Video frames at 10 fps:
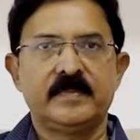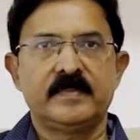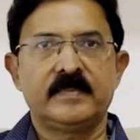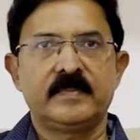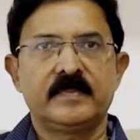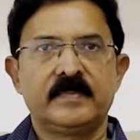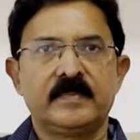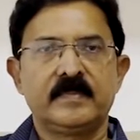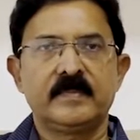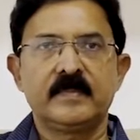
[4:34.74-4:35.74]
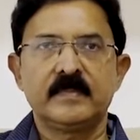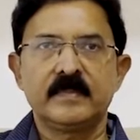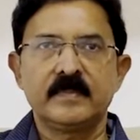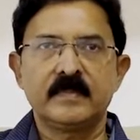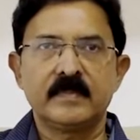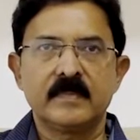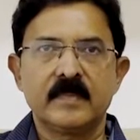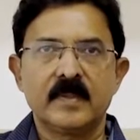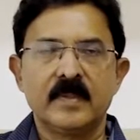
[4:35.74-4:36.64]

Nothing is said.